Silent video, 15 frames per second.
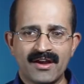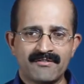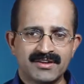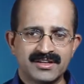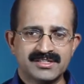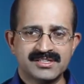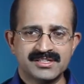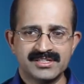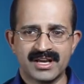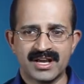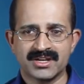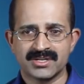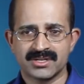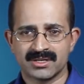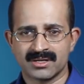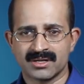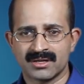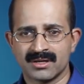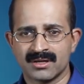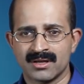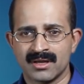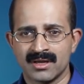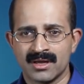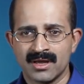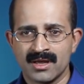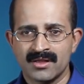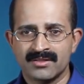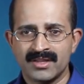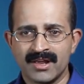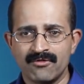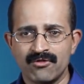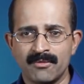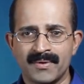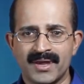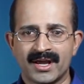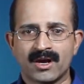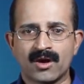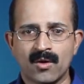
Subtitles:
every session, there would be a